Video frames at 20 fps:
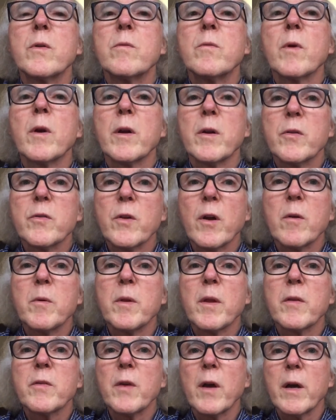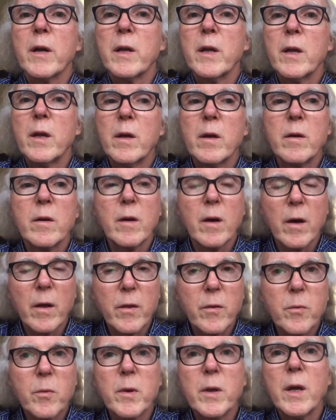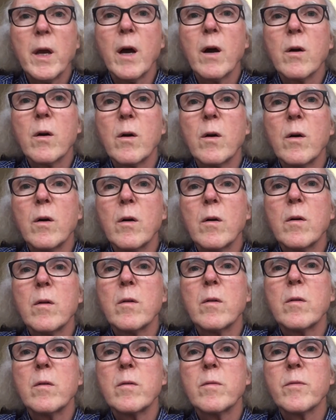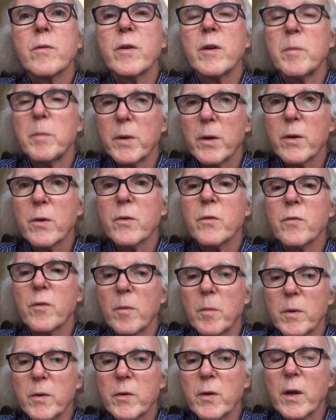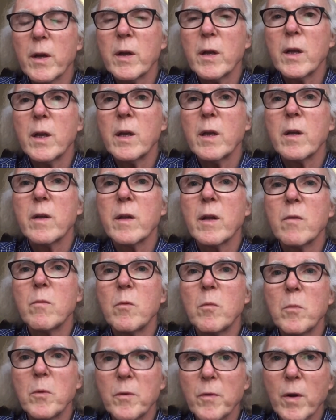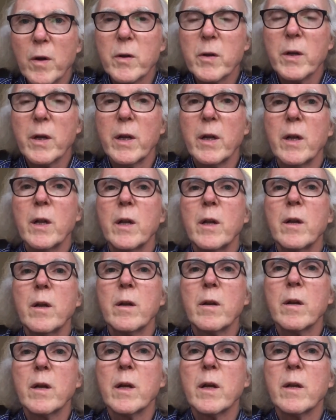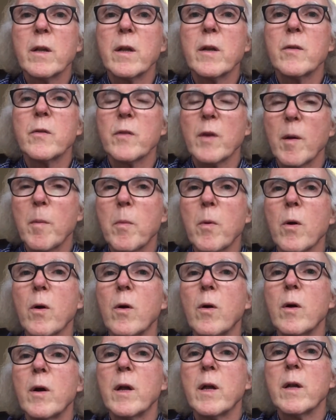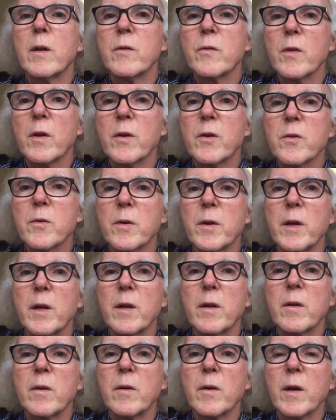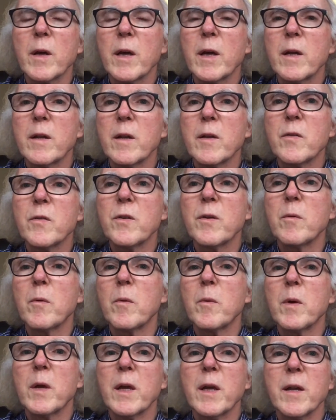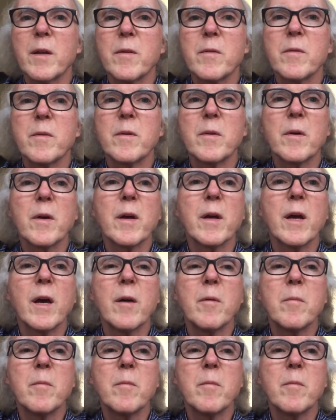going to start with Asahi, 3 alcohol-free beers from Asahi, and then we'll move on to Kirin, and then Sapporo and Suntory. Okay, and let's see what we get. Okay,